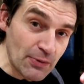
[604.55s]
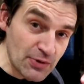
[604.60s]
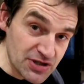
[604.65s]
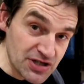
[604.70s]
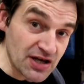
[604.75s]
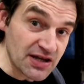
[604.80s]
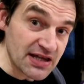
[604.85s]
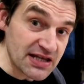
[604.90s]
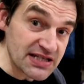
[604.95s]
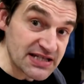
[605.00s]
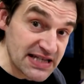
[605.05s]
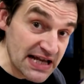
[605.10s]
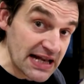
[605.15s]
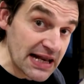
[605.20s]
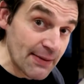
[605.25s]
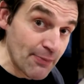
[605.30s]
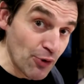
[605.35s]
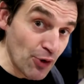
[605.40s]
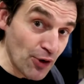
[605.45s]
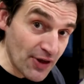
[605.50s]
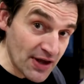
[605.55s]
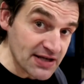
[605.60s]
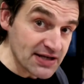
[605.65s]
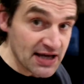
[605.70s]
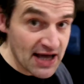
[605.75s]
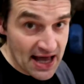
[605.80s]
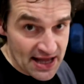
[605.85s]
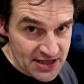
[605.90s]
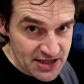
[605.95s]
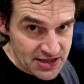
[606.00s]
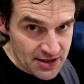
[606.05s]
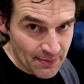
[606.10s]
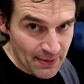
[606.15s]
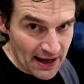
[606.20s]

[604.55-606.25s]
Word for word: which I think is deliberate, hence the